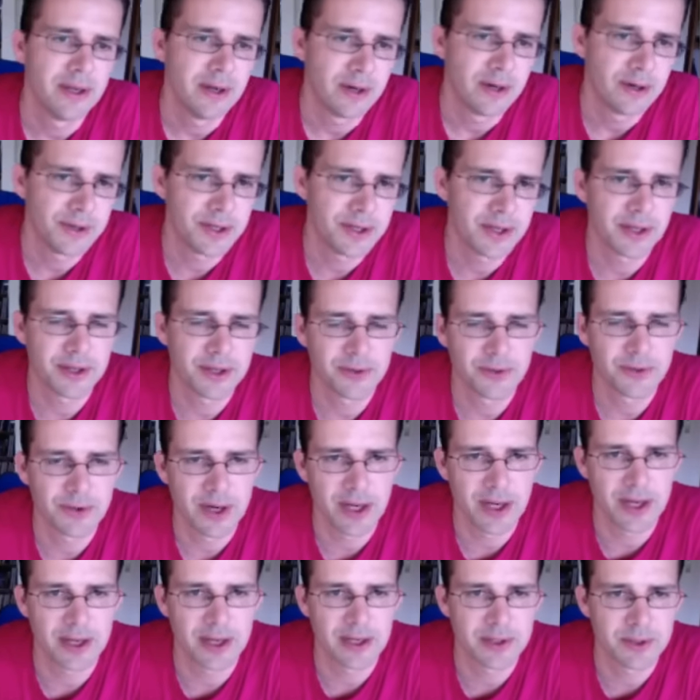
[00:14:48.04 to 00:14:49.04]
On the other
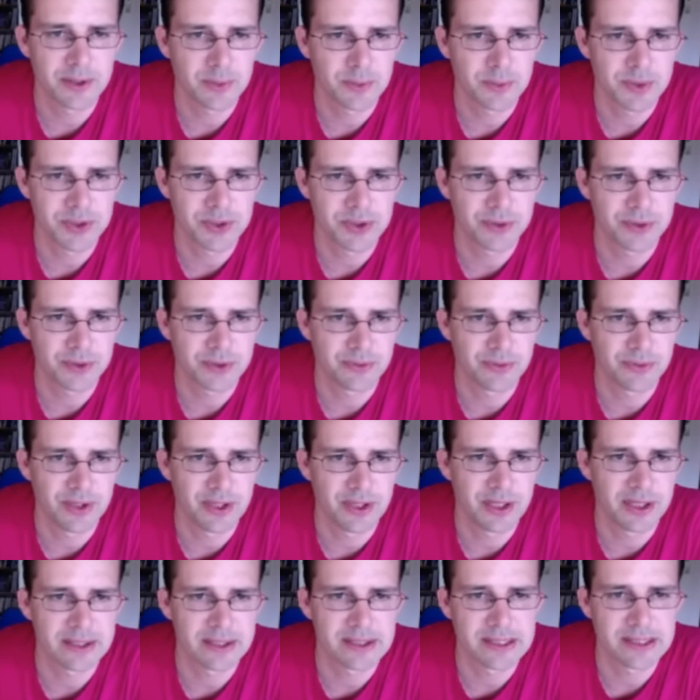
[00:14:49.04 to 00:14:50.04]
hand, we should
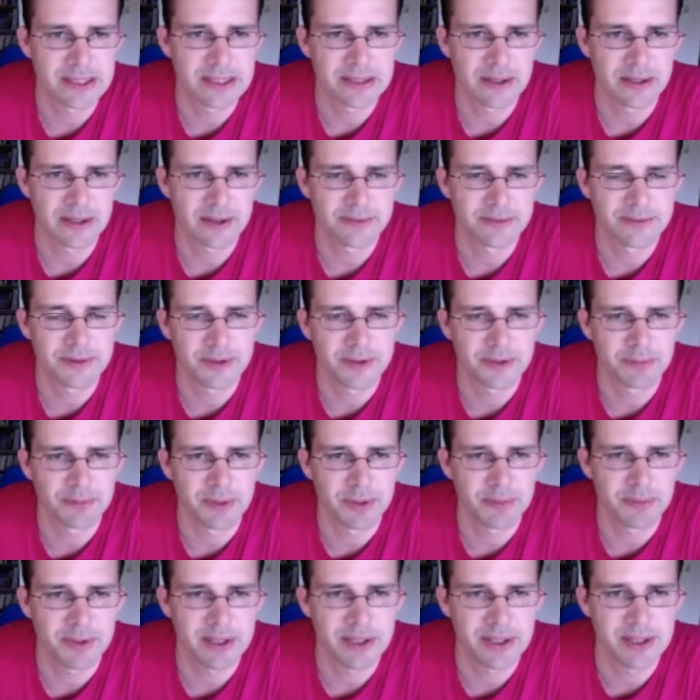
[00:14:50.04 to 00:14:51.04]
realize that after
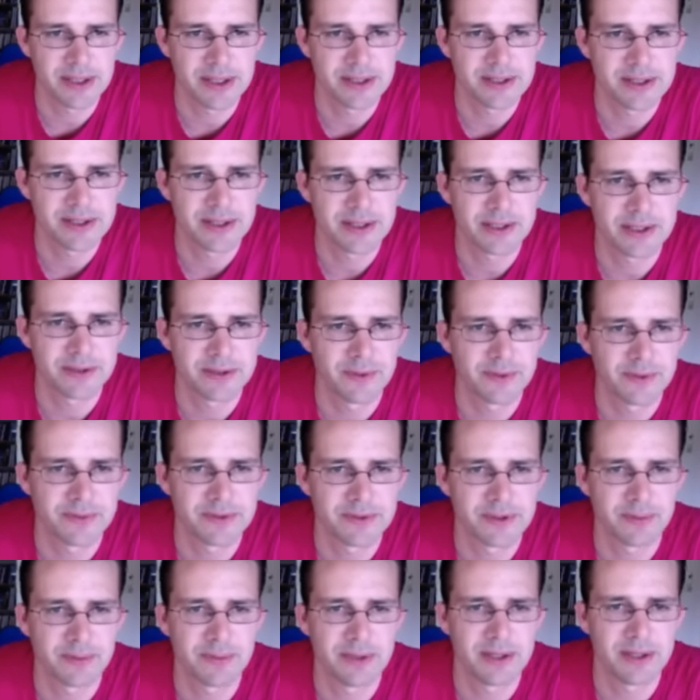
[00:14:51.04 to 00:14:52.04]
maybe e6 with
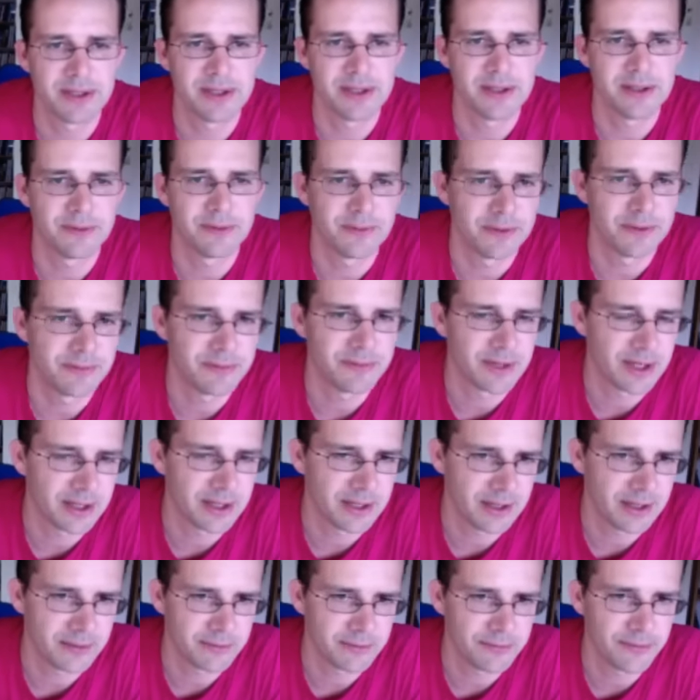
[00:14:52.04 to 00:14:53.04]
some idea with
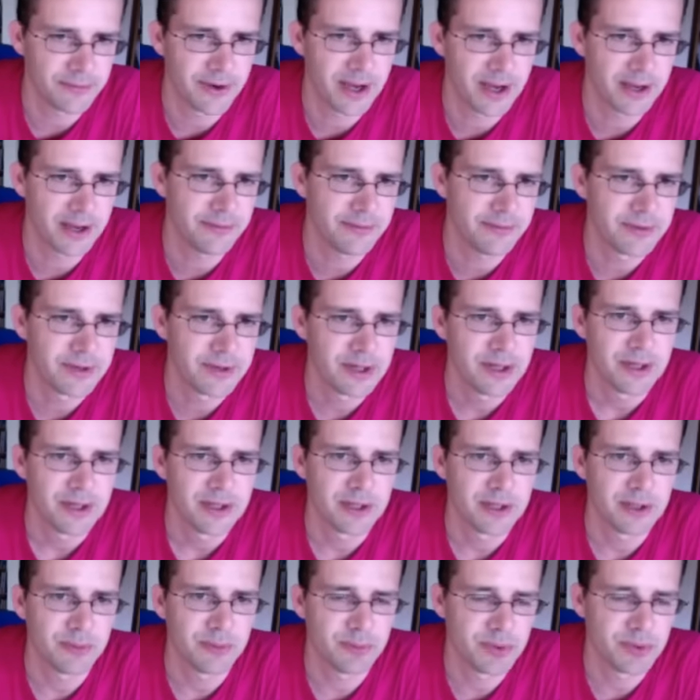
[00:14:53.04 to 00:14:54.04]
knight a5,
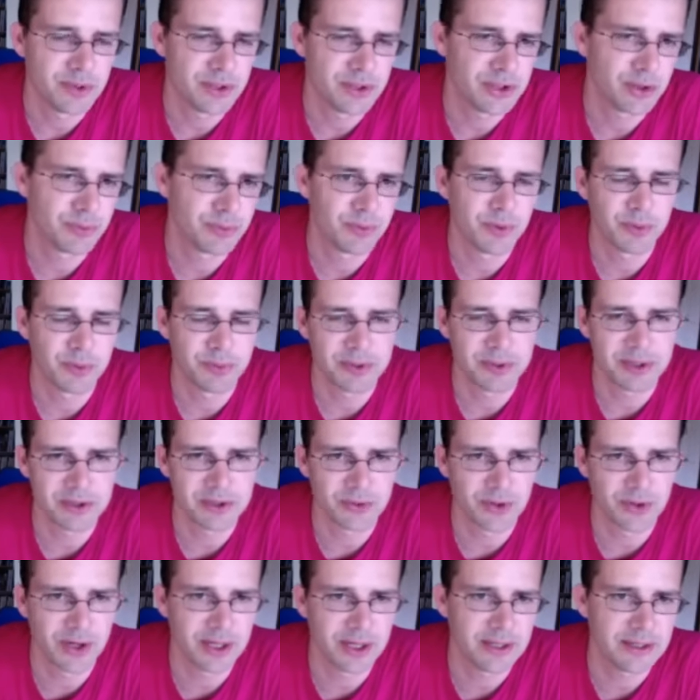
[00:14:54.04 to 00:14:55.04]
the bishop will be
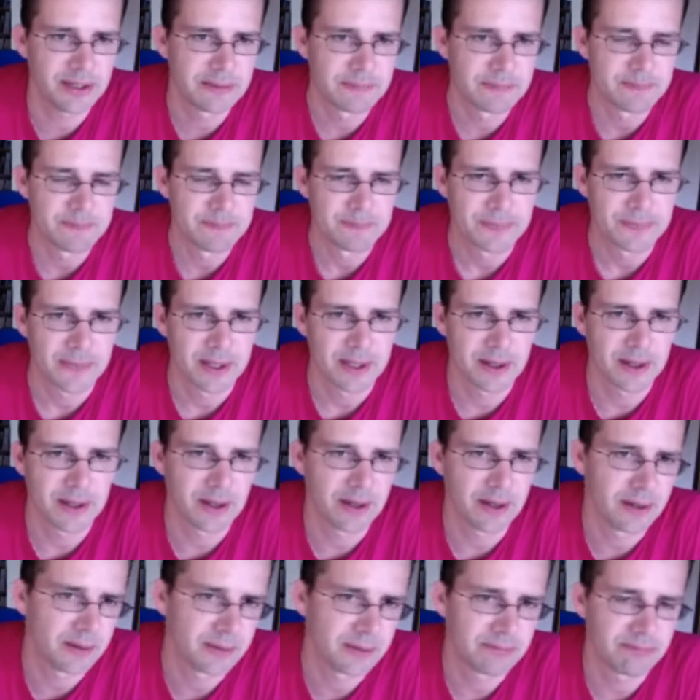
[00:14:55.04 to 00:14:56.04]
trade
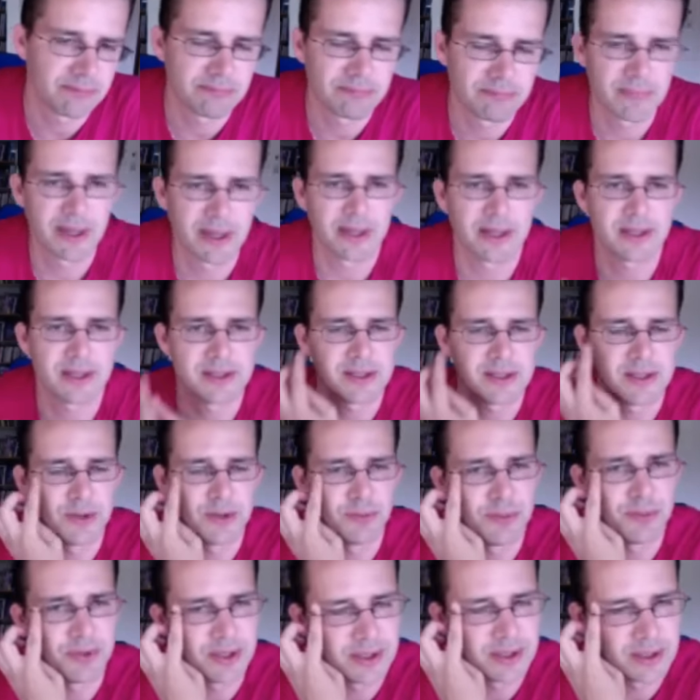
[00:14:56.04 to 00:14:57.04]
and I can still
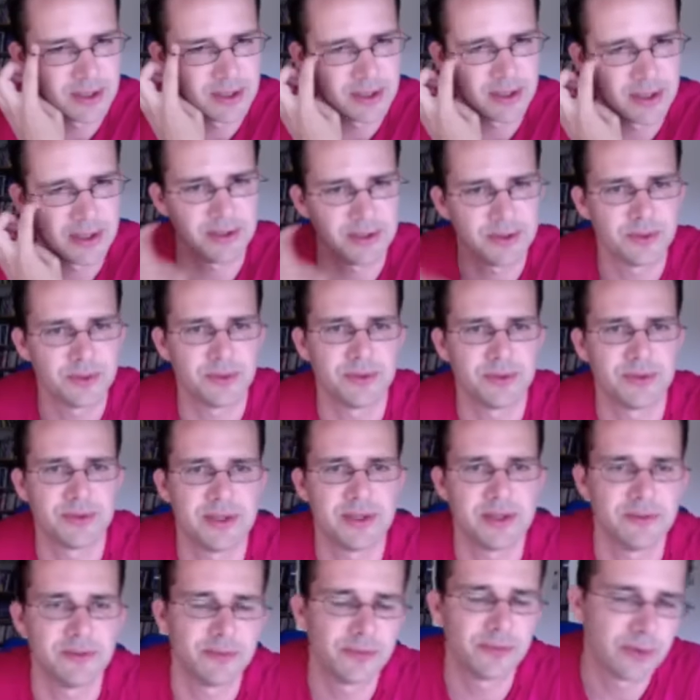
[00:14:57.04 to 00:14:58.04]
bring the knight to
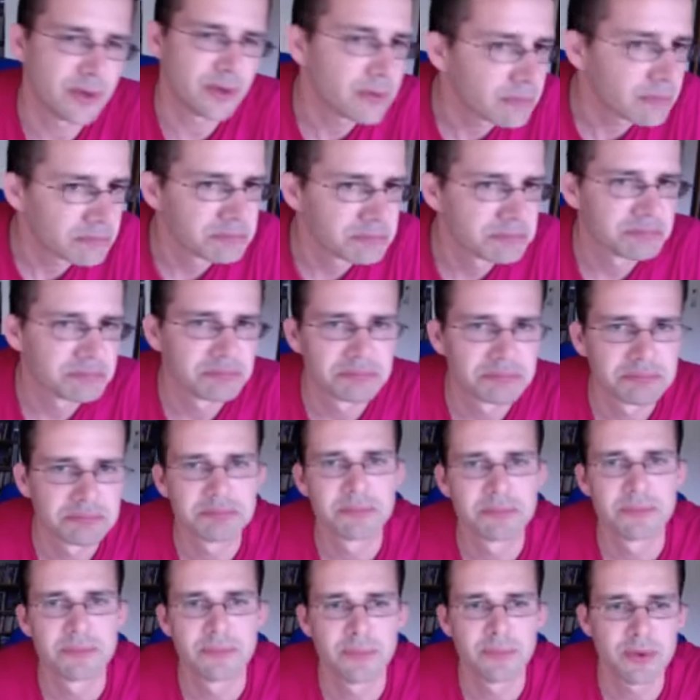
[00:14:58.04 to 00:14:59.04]
c4.
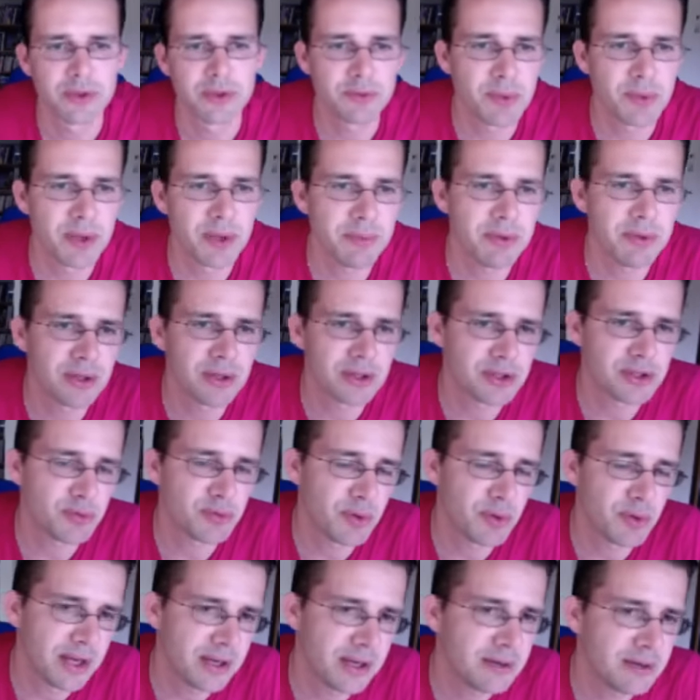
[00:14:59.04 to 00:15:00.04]
Was maybe not so
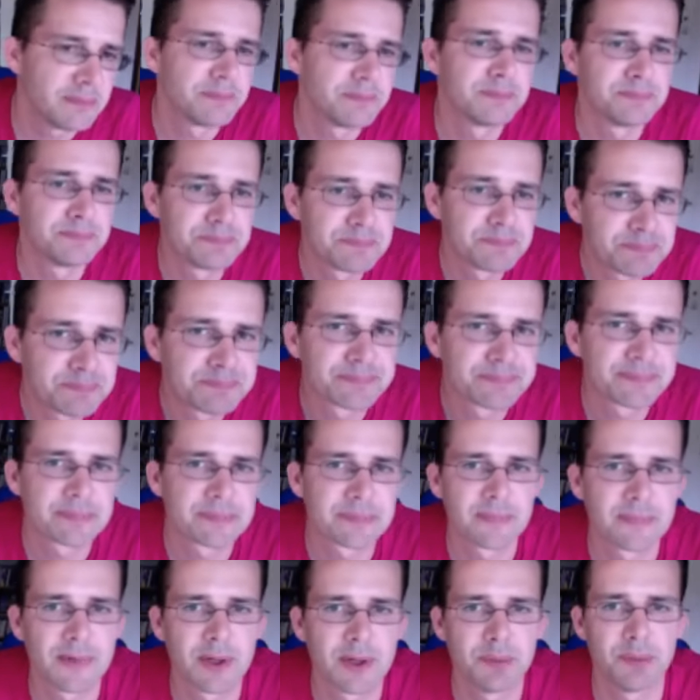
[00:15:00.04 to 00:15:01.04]
bad,
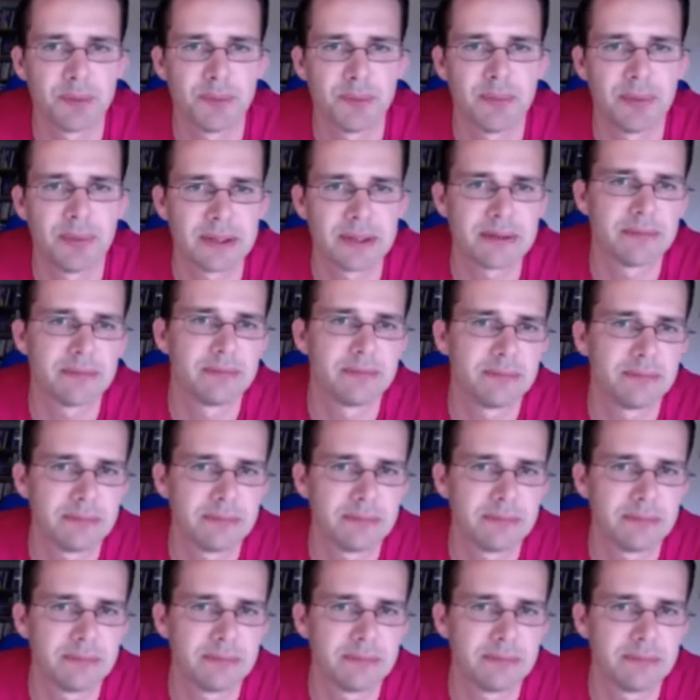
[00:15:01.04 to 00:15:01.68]
but